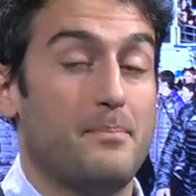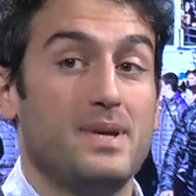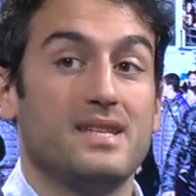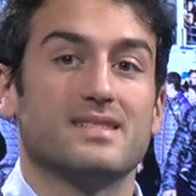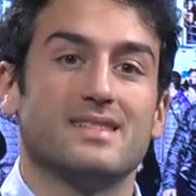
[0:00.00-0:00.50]

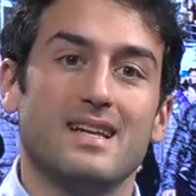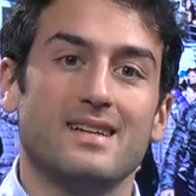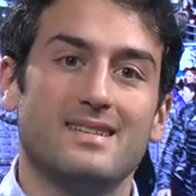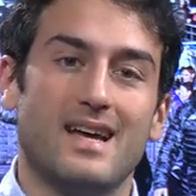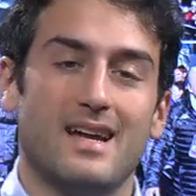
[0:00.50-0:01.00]
beat
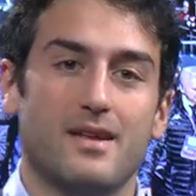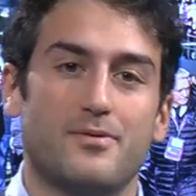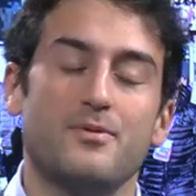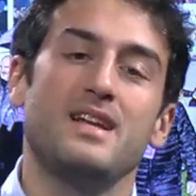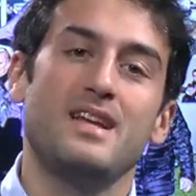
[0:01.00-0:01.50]
Salernitana
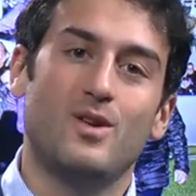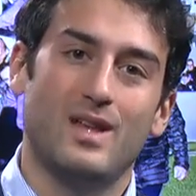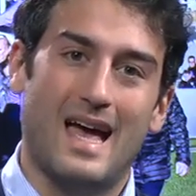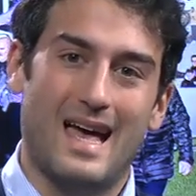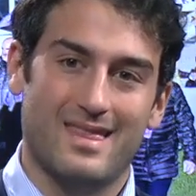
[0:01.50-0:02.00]

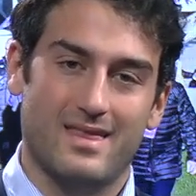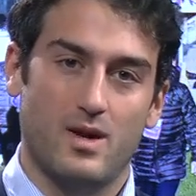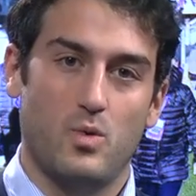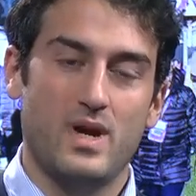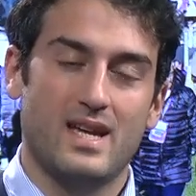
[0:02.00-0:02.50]
3-0 at
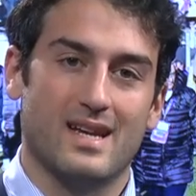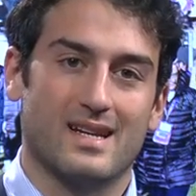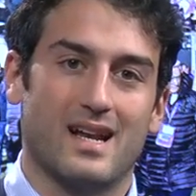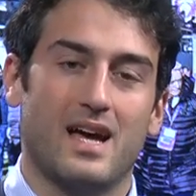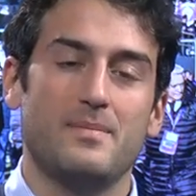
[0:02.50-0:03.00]
the
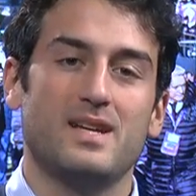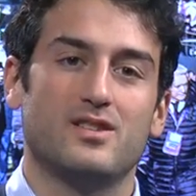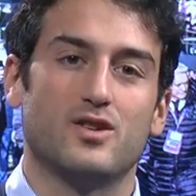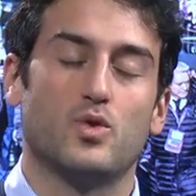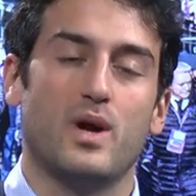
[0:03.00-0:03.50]
weekend, climbing
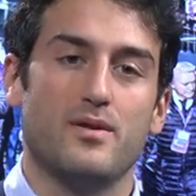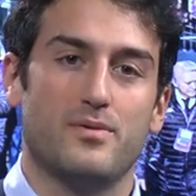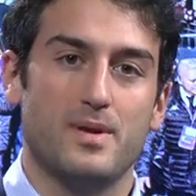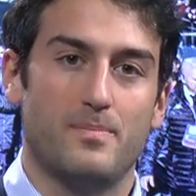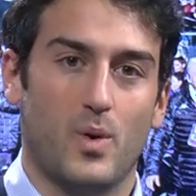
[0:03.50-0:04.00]
to
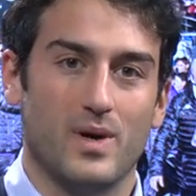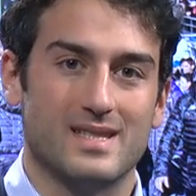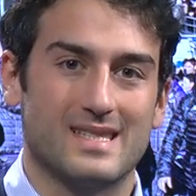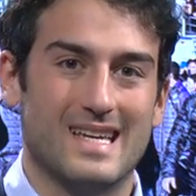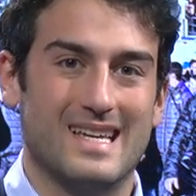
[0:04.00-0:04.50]
23
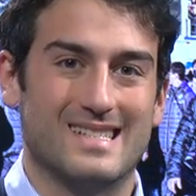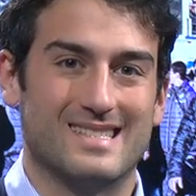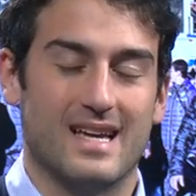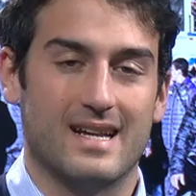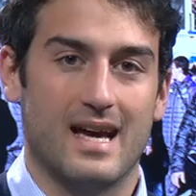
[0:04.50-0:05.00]
points in
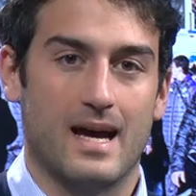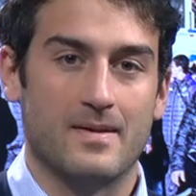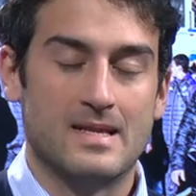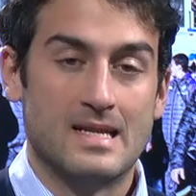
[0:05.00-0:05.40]
Serie A.